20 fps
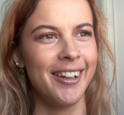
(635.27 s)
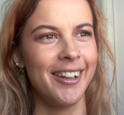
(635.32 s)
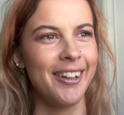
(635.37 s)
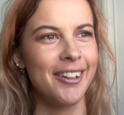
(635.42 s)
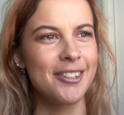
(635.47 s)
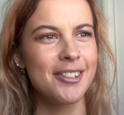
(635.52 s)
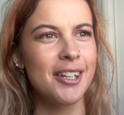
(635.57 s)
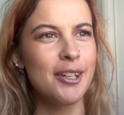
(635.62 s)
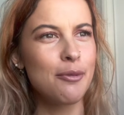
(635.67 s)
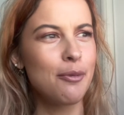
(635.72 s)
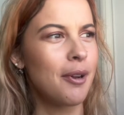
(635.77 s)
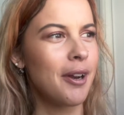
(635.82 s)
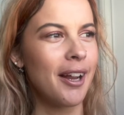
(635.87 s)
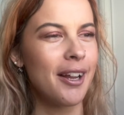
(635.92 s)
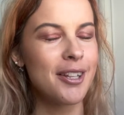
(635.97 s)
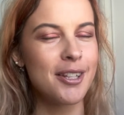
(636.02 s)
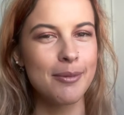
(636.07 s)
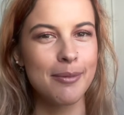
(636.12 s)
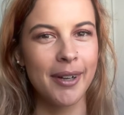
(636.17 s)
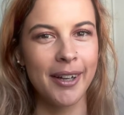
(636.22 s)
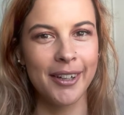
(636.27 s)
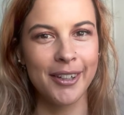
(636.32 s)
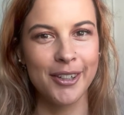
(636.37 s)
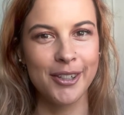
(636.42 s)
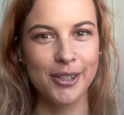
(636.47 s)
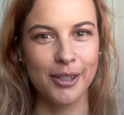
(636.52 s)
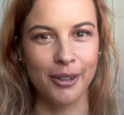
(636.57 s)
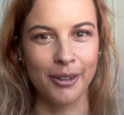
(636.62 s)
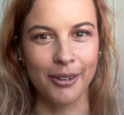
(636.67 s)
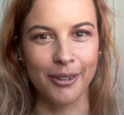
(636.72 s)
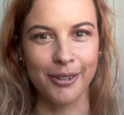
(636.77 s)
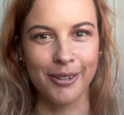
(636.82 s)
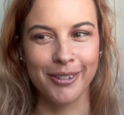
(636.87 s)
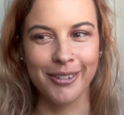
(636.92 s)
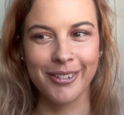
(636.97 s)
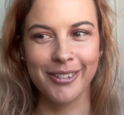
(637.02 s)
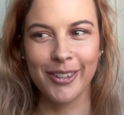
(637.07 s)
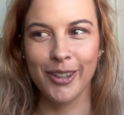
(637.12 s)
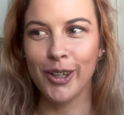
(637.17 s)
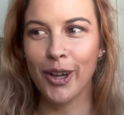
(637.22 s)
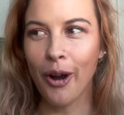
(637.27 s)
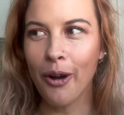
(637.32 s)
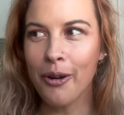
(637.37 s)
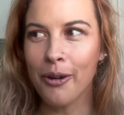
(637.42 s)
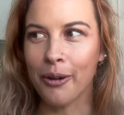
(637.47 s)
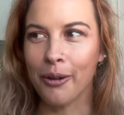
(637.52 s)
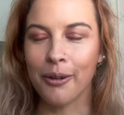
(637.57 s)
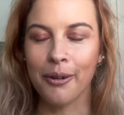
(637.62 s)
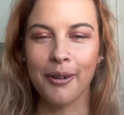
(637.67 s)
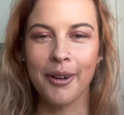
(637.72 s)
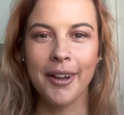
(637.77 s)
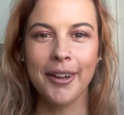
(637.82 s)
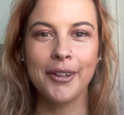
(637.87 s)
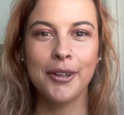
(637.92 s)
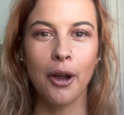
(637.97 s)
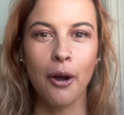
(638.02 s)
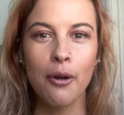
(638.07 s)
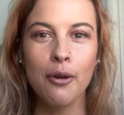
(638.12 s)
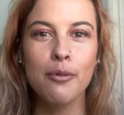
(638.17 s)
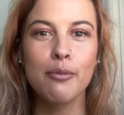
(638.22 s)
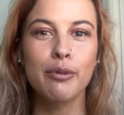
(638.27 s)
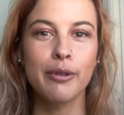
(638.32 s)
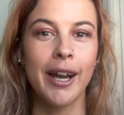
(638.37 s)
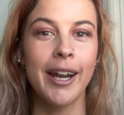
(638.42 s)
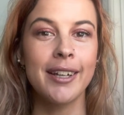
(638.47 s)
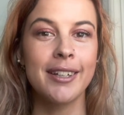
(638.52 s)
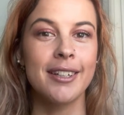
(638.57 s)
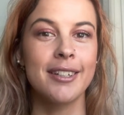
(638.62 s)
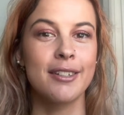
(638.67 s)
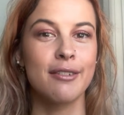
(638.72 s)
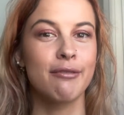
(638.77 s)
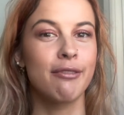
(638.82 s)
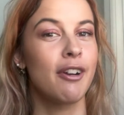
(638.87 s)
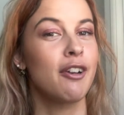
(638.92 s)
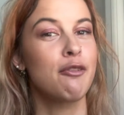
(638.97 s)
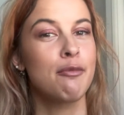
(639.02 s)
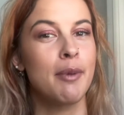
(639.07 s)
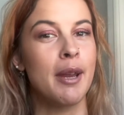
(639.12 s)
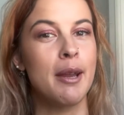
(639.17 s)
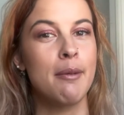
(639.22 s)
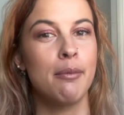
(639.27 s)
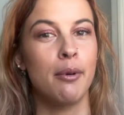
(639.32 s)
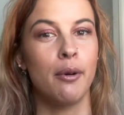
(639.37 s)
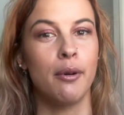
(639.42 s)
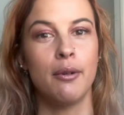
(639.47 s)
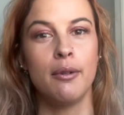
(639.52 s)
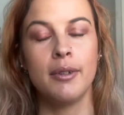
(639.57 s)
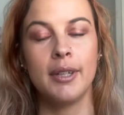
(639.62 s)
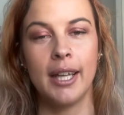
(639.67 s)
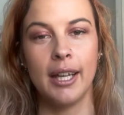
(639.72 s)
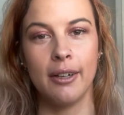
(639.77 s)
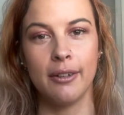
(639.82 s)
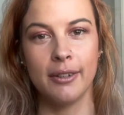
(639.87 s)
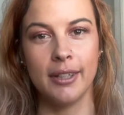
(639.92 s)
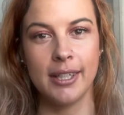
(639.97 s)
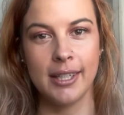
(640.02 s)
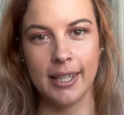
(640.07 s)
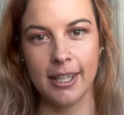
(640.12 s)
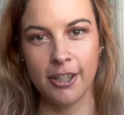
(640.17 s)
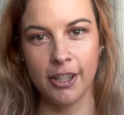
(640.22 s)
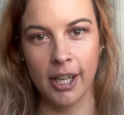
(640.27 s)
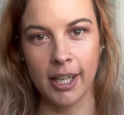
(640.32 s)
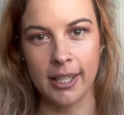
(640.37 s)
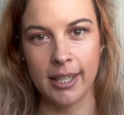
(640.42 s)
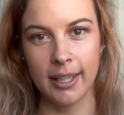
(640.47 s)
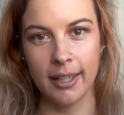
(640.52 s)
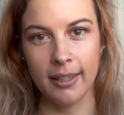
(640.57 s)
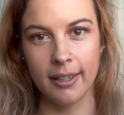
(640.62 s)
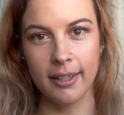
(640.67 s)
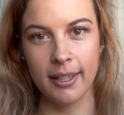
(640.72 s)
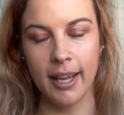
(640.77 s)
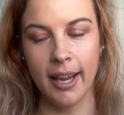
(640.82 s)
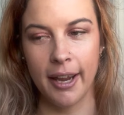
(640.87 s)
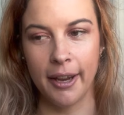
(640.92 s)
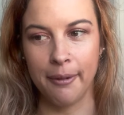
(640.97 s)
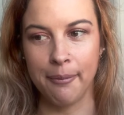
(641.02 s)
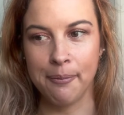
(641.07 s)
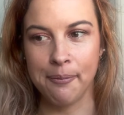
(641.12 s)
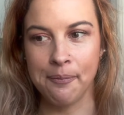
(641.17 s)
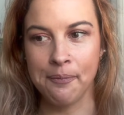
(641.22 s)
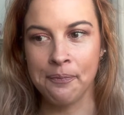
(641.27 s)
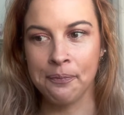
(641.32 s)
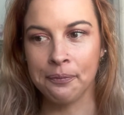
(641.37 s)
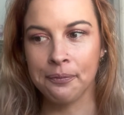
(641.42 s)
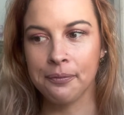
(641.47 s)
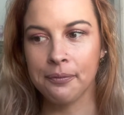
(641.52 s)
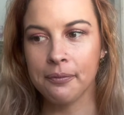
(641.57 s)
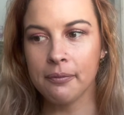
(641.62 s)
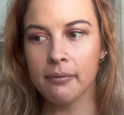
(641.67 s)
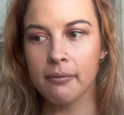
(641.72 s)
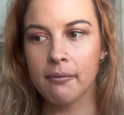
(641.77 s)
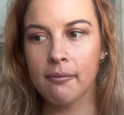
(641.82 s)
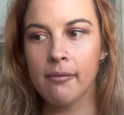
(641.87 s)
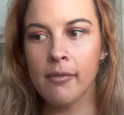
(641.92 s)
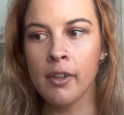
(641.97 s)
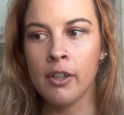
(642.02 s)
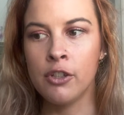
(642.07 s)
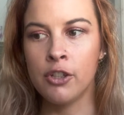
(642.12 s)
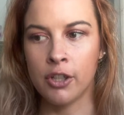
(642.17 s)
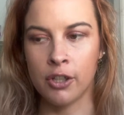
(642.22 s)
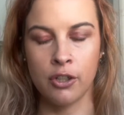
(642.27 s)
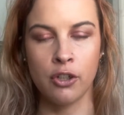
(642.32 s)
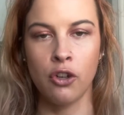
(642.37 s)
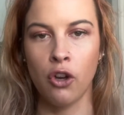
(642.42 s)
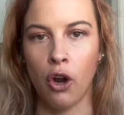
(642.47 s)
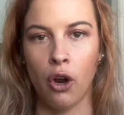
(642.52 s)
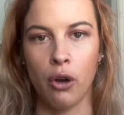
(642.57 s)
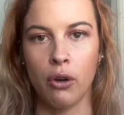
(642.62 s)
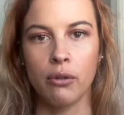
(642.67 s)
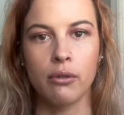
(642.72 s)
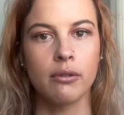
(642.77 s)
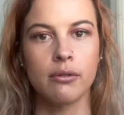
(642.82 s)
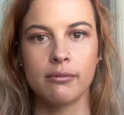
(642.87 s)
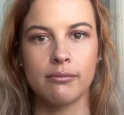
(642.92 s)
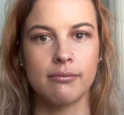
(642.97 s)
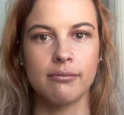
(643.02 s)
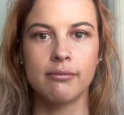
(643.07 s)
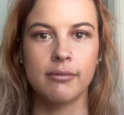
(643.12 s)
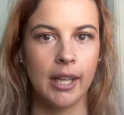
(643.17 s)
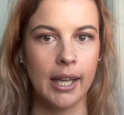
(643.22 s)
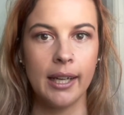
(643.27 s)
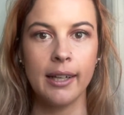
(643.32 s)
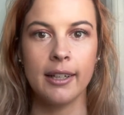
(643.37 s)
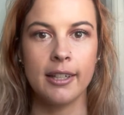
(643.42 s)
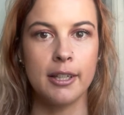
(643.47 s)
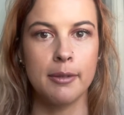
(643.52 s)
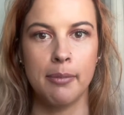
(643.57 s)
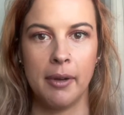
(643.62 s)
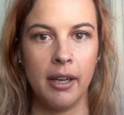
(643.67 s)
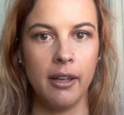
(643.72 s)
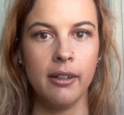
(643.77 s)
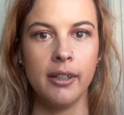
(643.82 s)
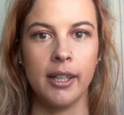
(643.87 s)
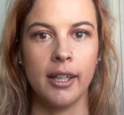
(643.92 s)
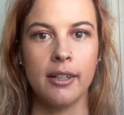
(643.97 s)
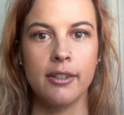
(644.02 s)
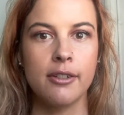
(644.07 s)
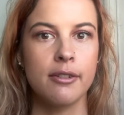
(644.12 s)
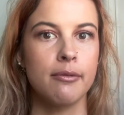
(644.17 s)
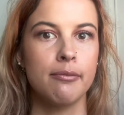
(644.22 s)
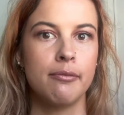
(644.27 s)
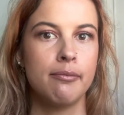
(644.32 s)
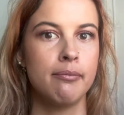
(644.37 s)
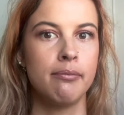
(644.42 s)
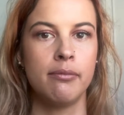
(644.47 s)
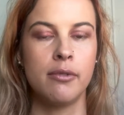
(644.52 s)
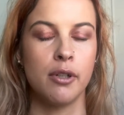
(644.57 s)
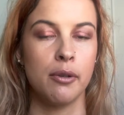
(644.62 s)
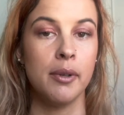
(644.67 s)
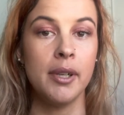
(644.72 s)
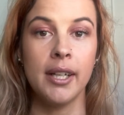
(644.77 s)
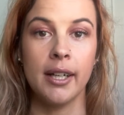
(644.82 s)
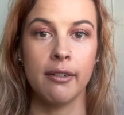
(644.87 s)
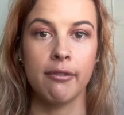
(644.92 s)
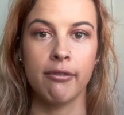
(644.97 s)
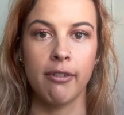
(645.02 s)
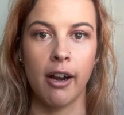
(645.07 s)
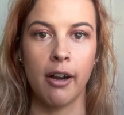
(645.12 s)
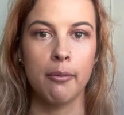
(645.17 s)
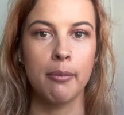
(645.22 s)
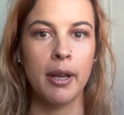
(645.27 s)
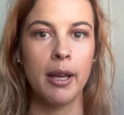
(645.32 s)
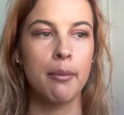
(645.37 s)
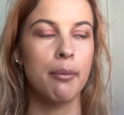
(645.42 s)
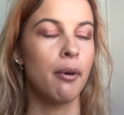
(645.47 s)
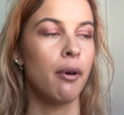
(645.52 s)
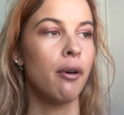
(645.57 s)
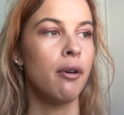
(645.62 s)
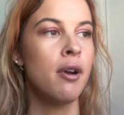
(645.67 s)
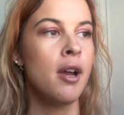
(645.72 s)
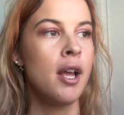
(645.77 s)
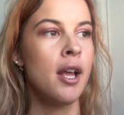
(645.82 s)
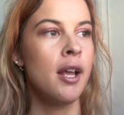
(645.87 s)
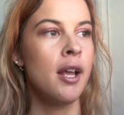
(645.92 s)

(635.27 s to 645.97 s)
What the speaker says: it's like, what else am I going to do? Go practice in front of people, get on the DJ decks and just go get experience doing it in front of people.